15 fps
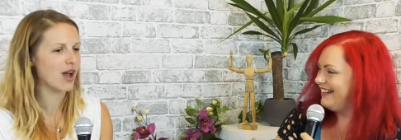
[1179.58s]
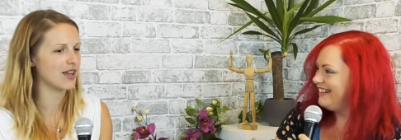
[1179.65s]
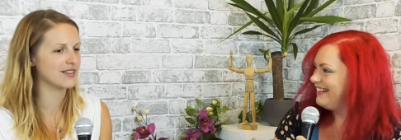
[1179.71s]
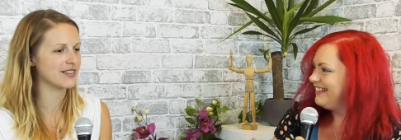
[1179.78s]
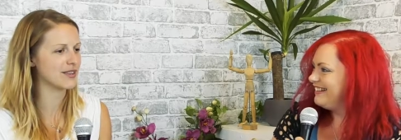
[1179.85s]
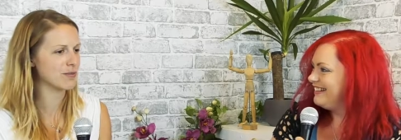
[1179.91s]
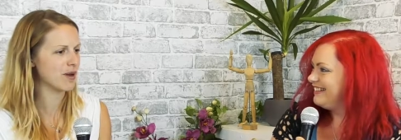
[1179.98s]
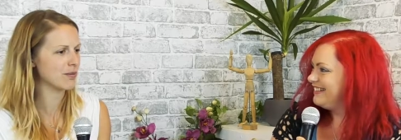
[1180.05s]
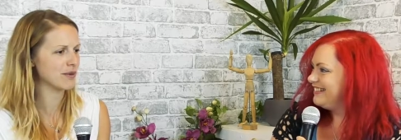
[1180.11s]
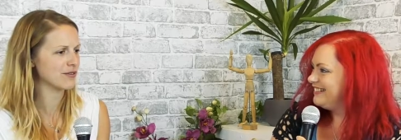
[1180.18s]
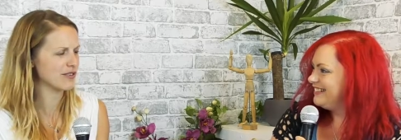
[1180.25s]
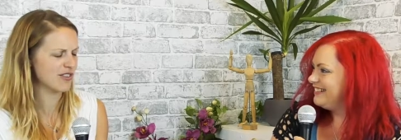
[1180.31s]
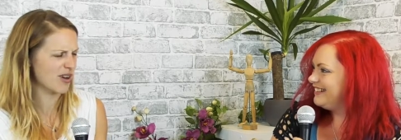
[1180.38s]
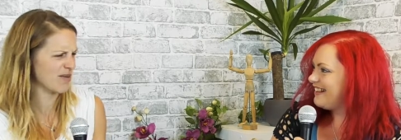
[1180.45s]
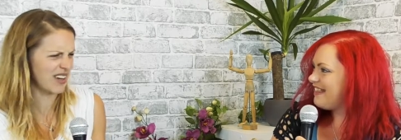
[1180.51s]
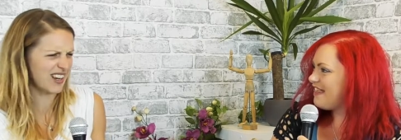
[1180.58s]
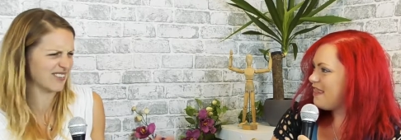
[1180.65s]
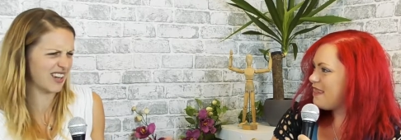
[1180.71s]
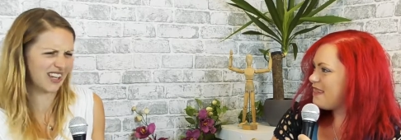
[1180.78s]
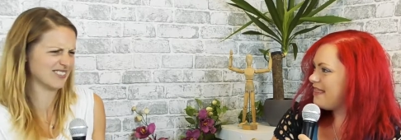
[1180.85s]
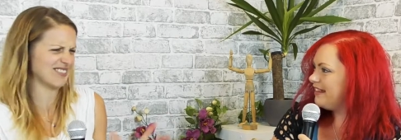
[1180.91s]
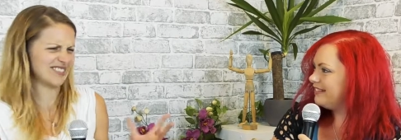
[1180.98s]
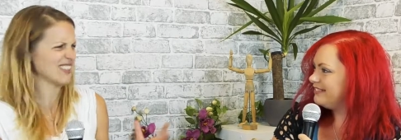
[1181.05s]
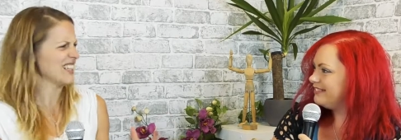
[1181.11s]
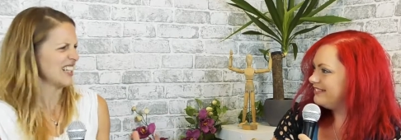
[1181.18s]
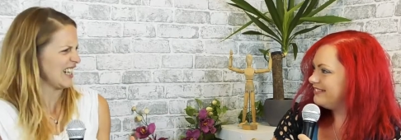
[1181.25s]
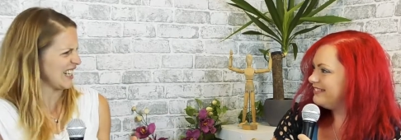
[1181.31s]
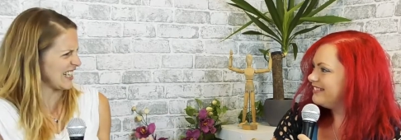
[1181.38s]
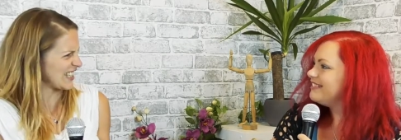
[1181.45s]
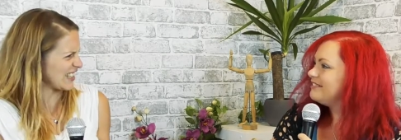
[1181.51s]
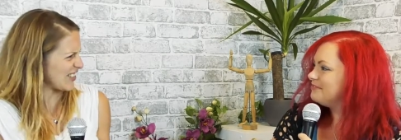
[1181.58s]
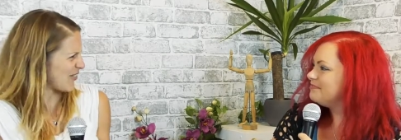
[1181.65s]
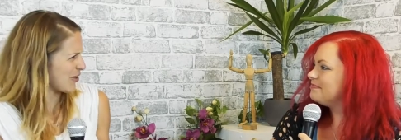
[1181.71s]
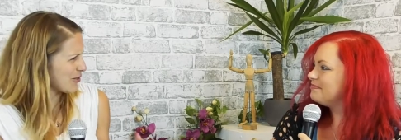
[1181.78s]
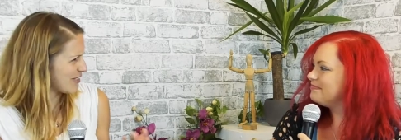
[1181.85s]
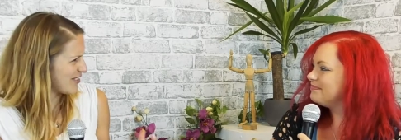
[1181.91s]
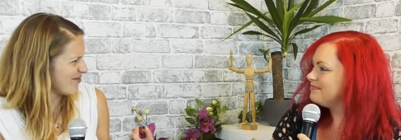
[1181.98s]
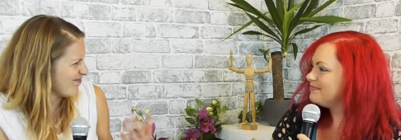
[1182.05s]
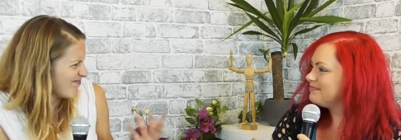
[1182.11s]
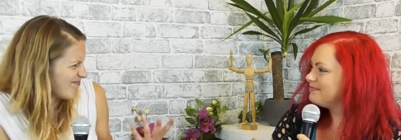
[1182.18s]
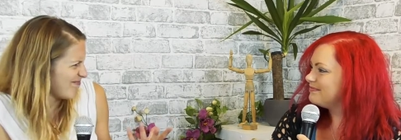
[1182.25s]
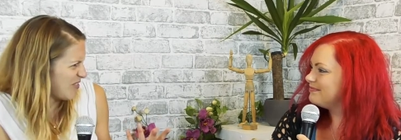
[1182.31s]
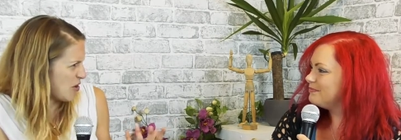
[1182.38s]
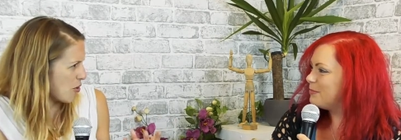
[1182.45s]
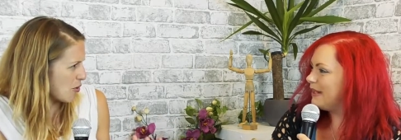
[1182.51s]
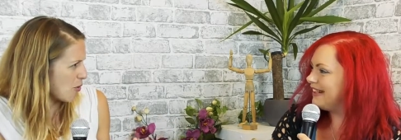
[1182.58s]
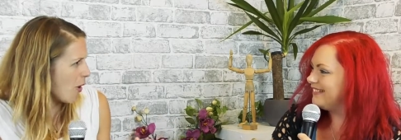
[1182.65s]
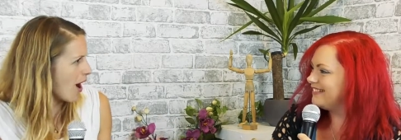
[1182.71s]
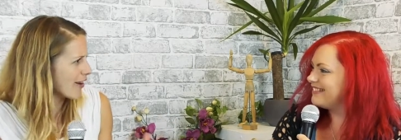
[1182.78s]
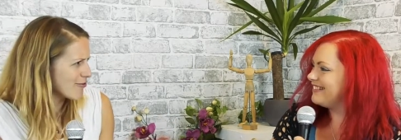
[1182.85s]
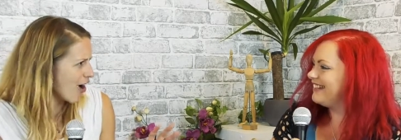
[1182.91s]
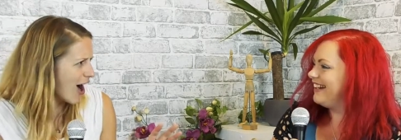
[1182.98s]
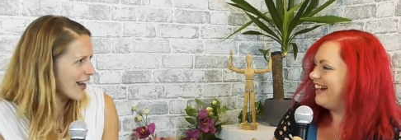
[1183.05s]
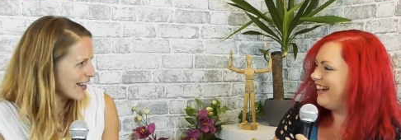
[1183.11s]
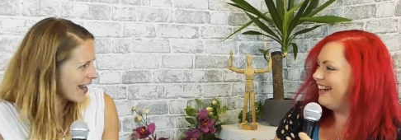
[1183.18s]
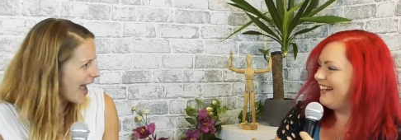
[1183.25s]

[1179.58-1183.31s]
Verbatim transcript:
Speaker 1: words that people have described, and I'm like, oh, it just feels weird. Yeah, yeah,